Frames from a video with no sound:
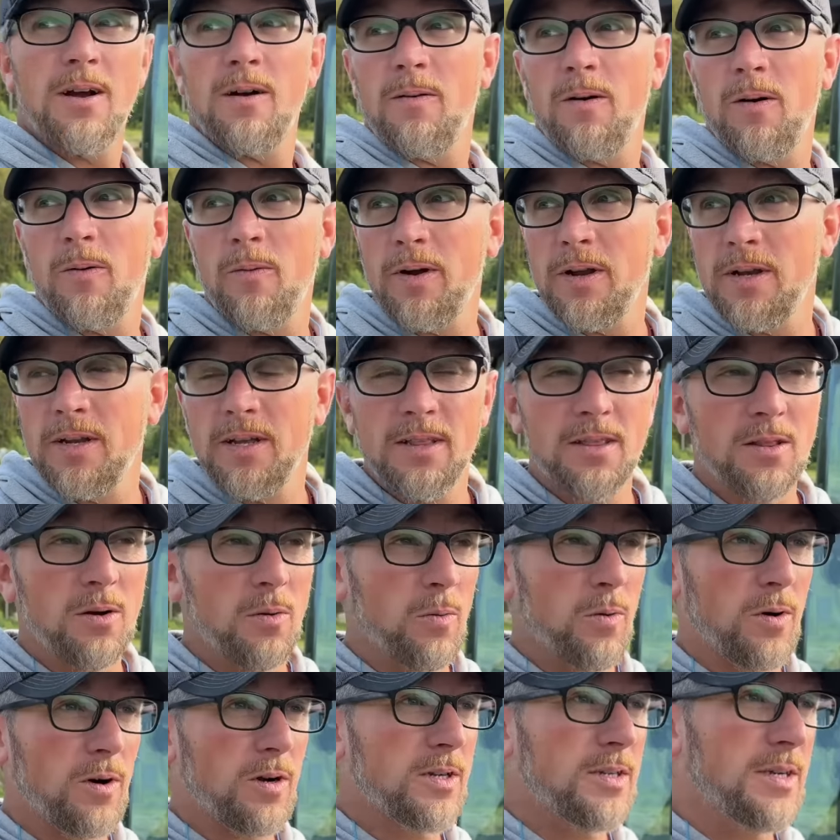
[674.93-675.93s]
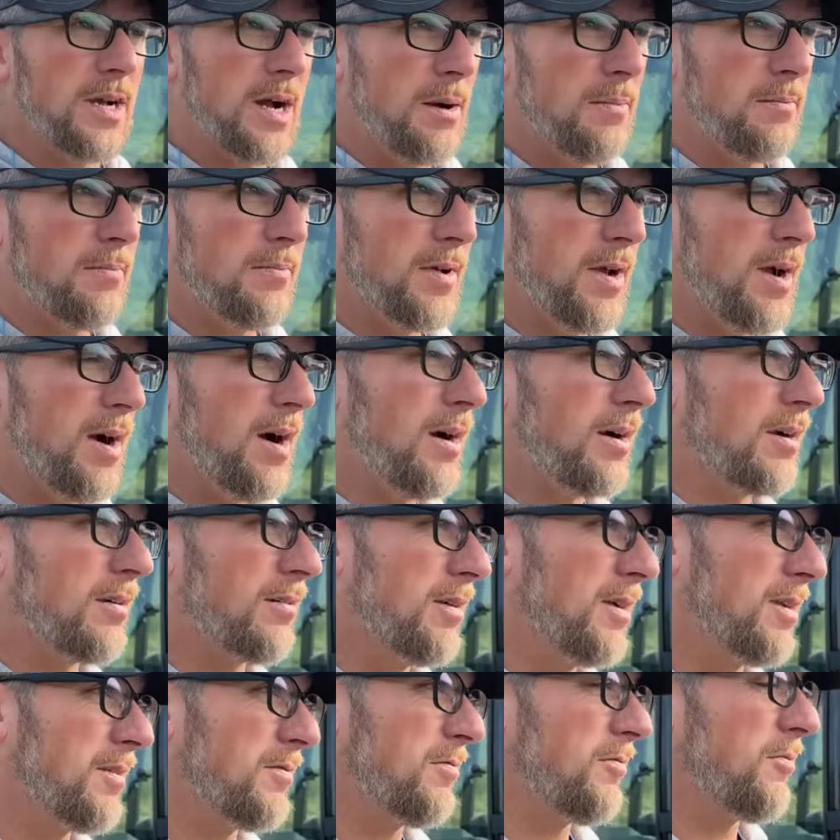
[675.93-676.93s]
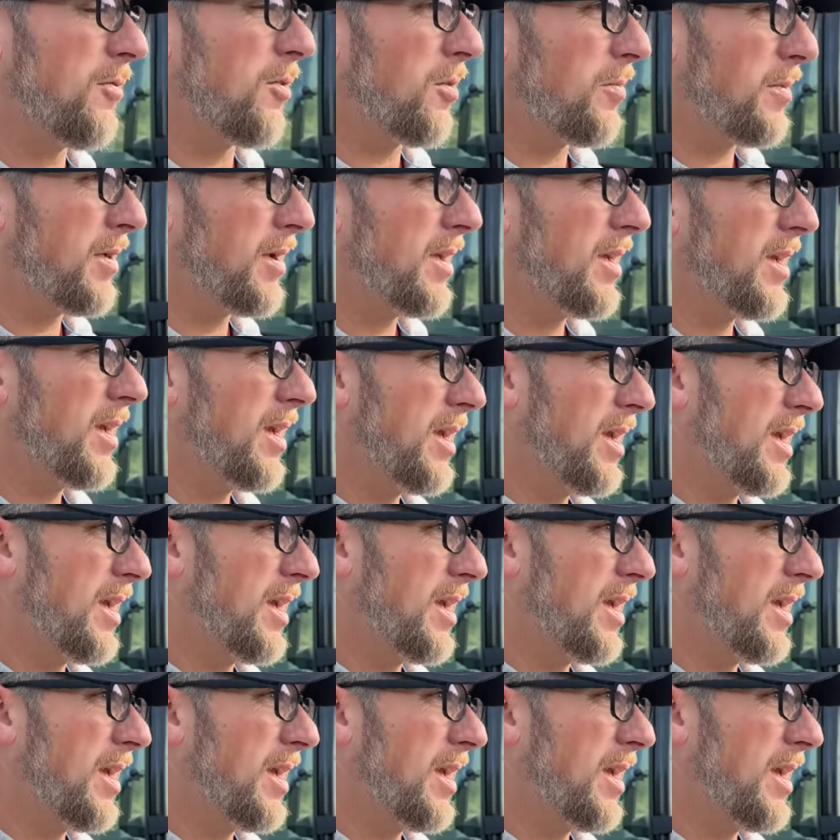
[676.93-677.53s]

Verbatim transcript: When we did the workshop, concrete and forming,